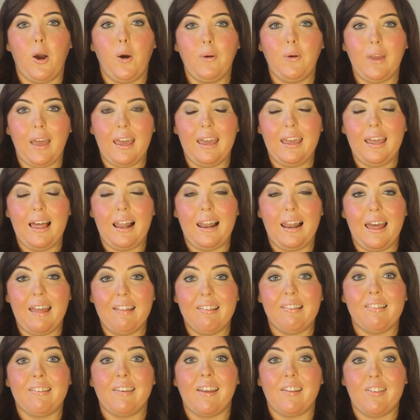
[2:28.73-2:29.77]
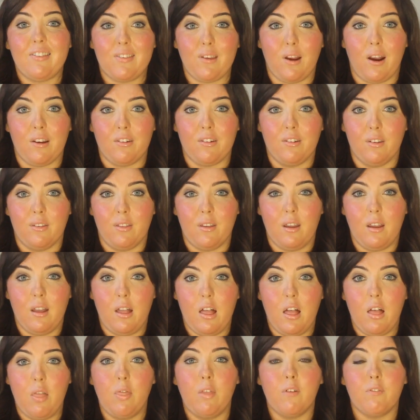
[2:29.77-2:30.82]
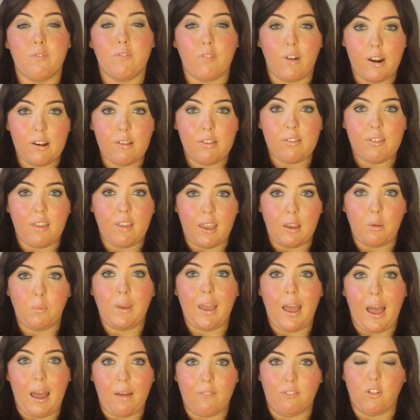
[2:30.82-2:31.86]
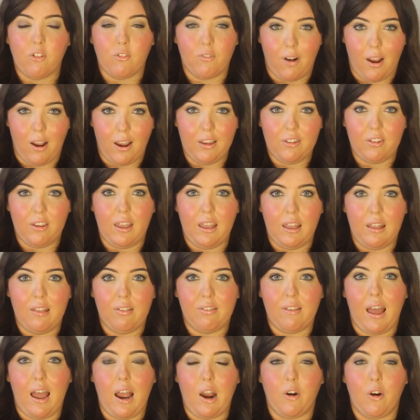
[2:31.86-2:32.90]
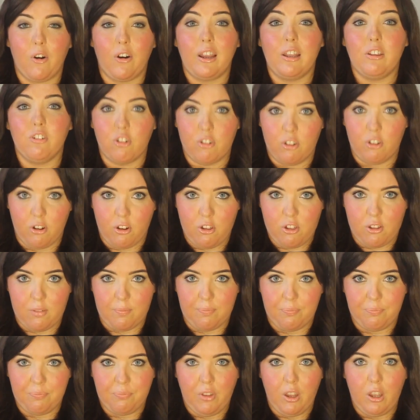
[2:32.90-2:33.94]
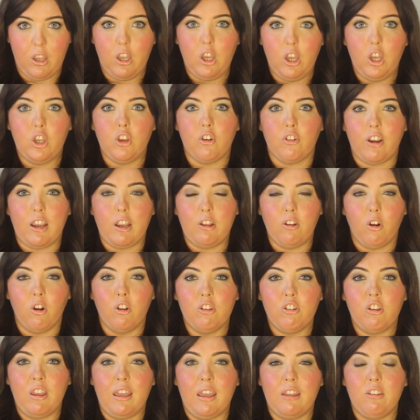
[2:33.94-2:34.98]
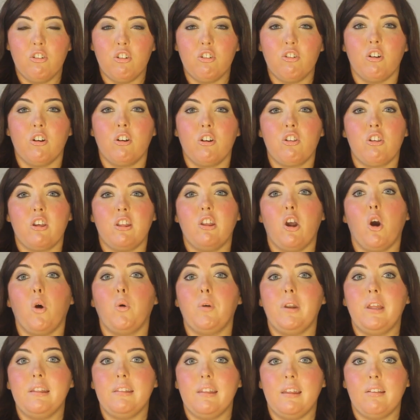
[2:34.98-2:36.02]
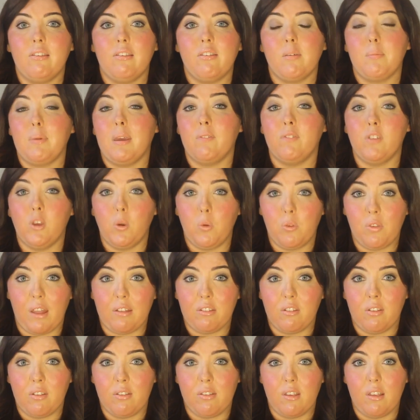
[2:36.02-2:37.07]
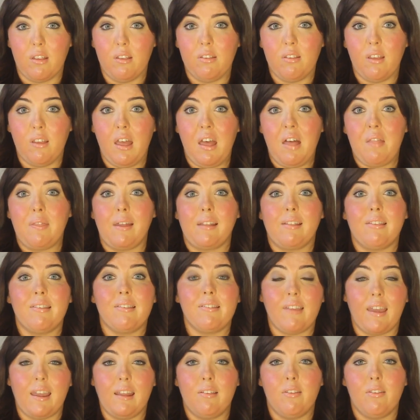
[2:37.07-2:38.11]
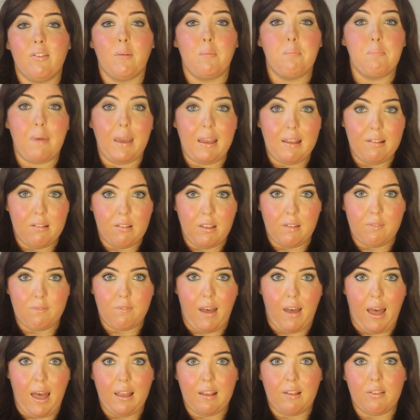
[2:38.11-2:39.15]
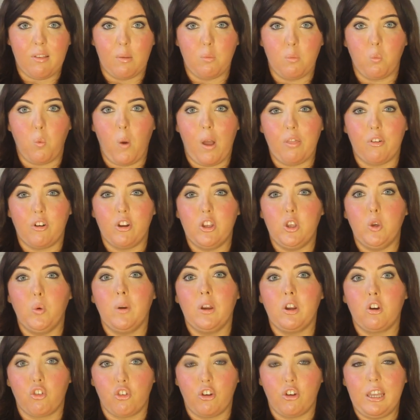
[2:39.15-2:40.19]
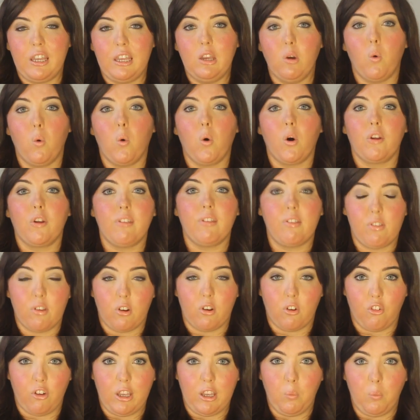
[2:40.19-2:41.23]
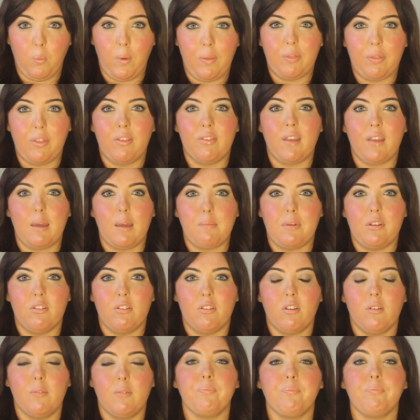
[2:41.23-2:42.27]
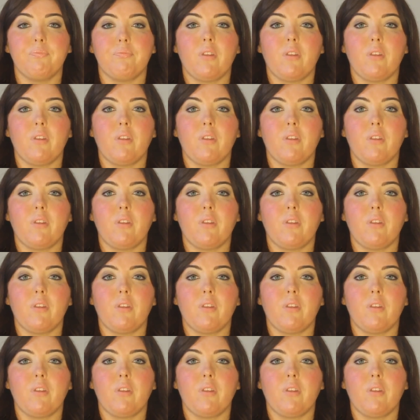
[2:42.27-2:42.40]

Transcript: Okay, let's get started. The first thing we have to write is our introduction. Your introduction only needs to be a few sentences that state some basic facts and whether you agree or disagree with the statement.